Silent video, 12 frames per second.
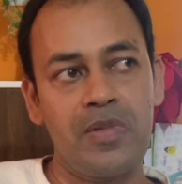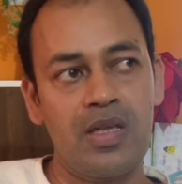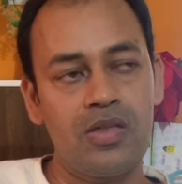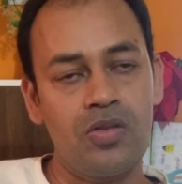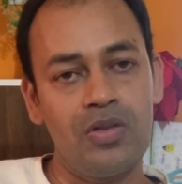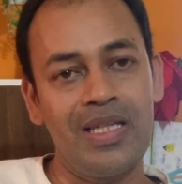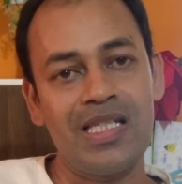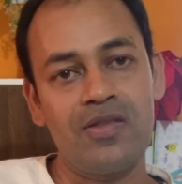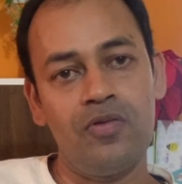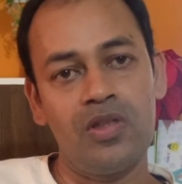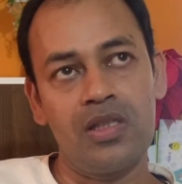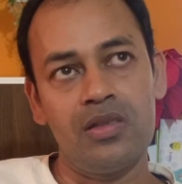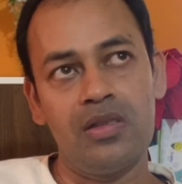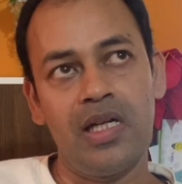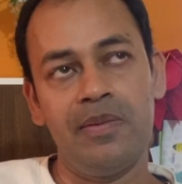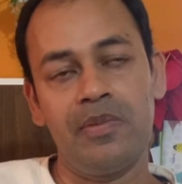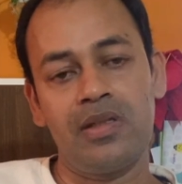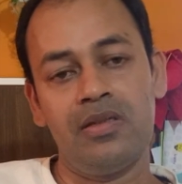So that's what
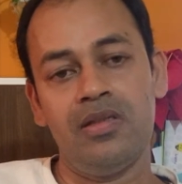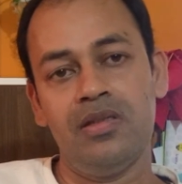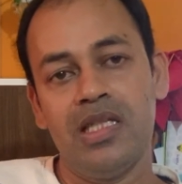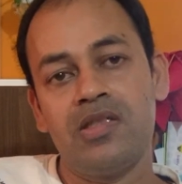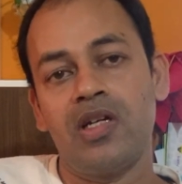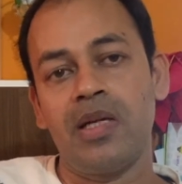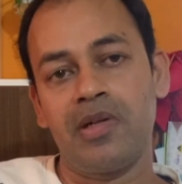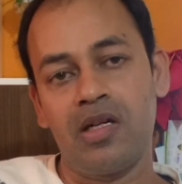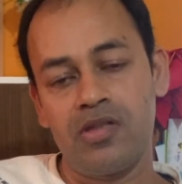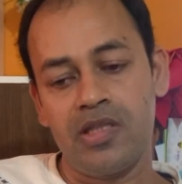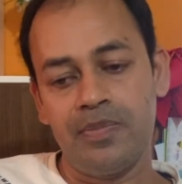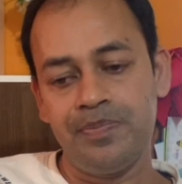I'm trying to say.